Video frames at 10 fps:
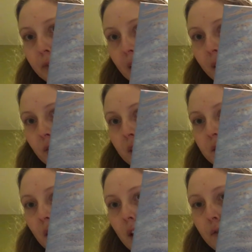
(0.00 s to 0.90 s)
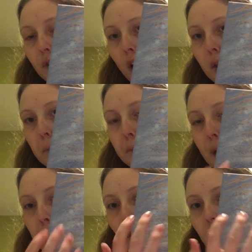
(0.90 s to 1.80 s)
fan of this. I love all the
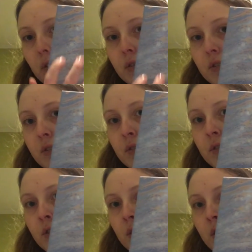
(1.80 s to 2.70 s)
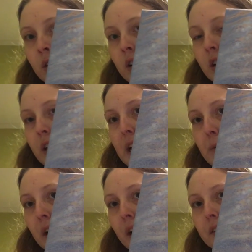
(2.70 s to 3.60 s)
bubbles. And then
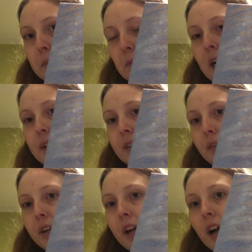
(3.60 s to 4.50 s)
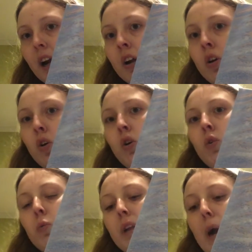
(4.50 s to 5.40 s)
we got some waves over here.
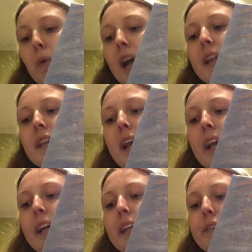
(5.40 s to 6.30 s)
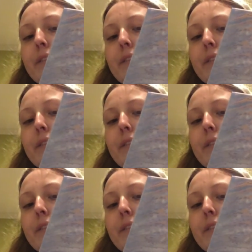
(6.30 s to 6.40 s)
Now, what I think is